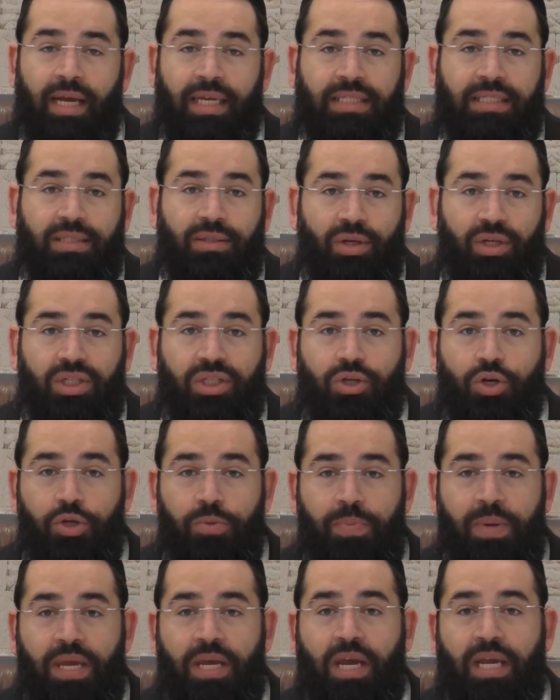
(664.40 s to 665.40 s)
a sus
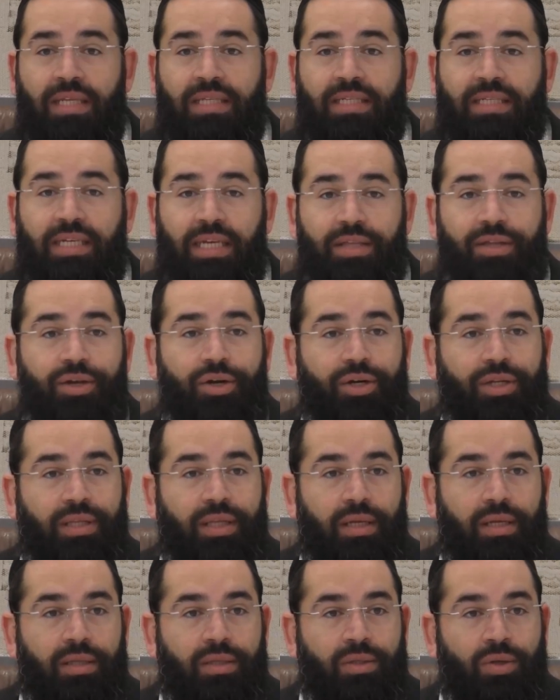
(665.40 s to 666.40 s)
could be
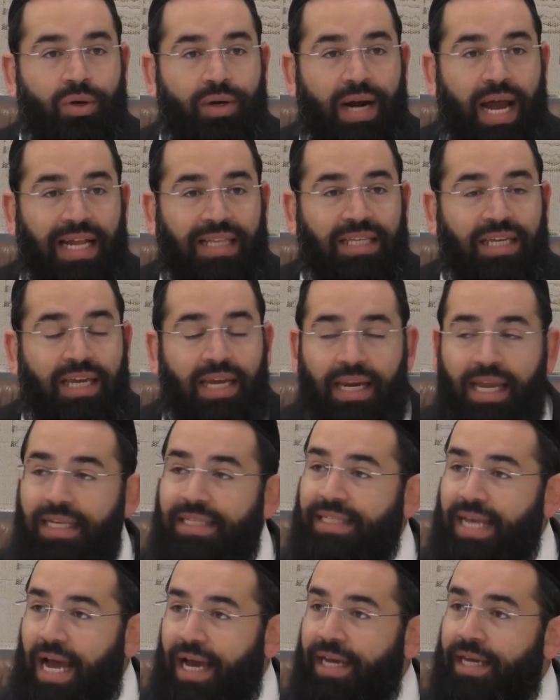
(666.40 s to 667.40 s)
considered Torat
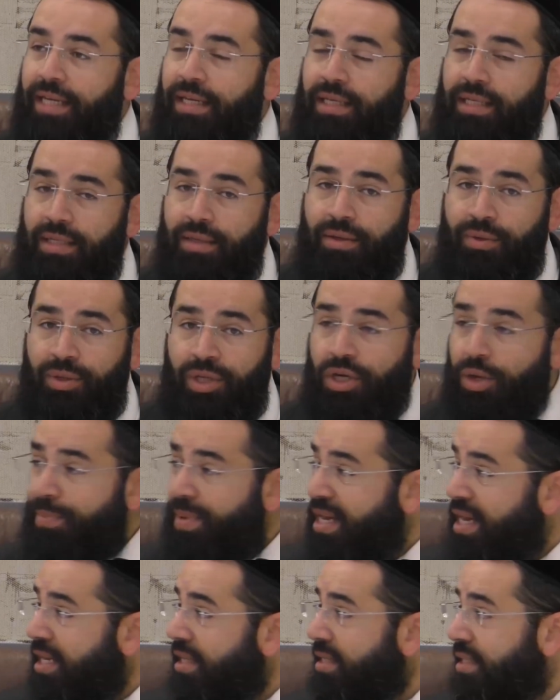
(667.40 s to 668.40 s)
Kelezayin, it could
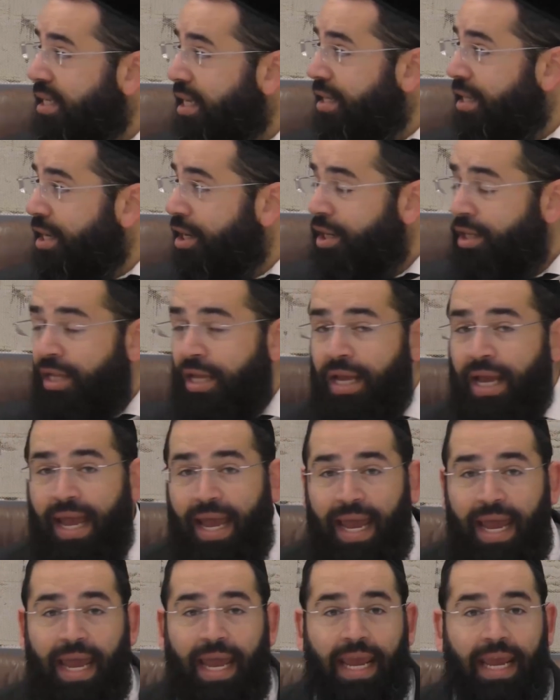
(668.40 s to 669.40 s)
be considered
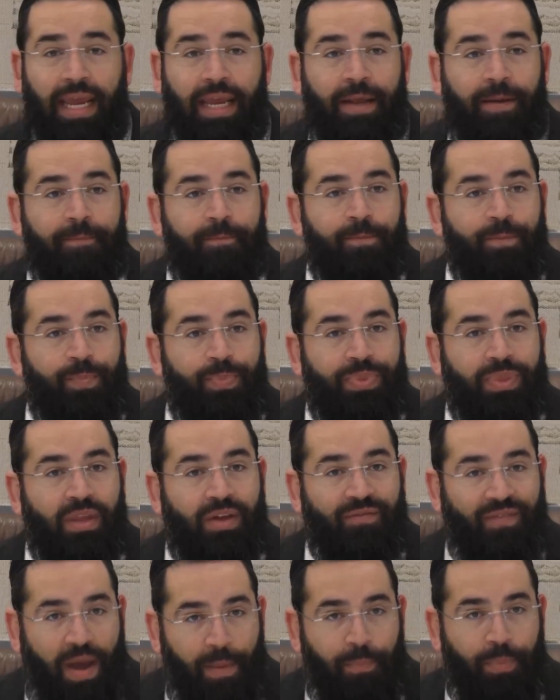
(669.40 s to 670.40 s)
a
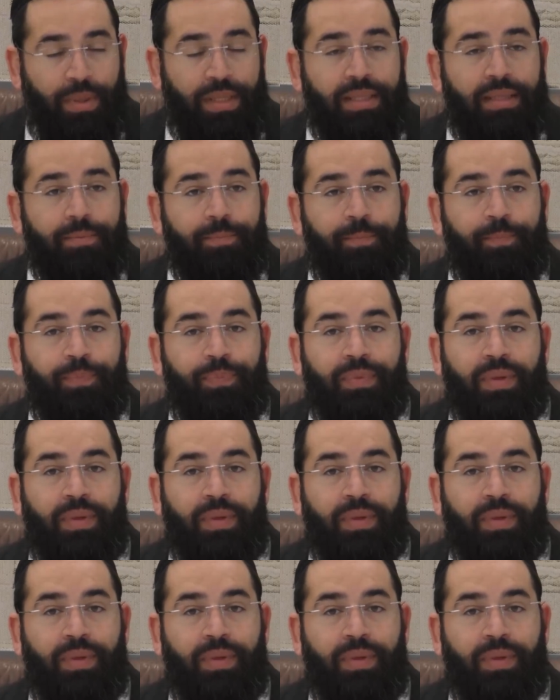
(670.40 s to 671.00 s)
weapon,